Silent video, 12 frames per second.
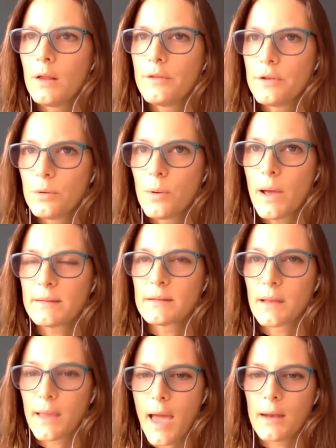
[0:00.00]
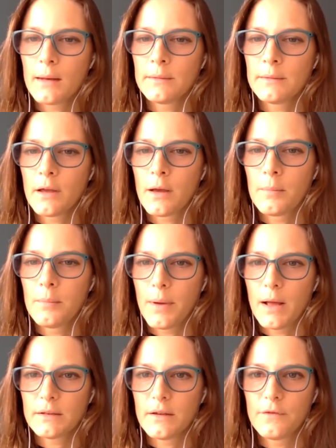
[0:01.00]
the US and Canada,
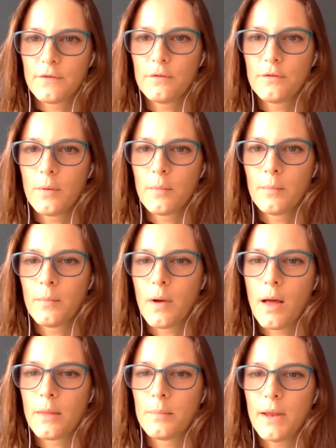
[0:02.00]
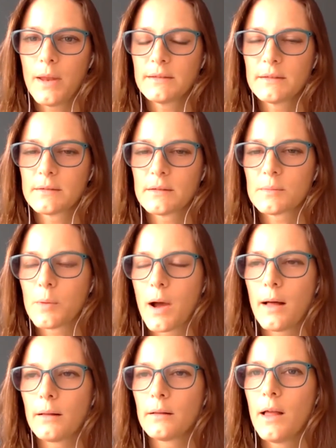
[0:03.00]
but a few from other places as
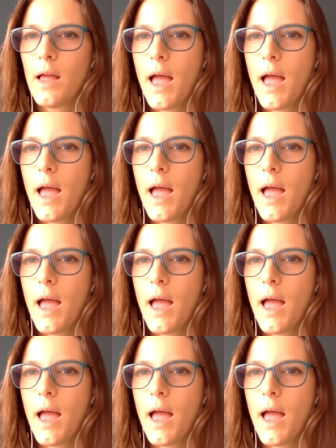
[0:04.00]
well.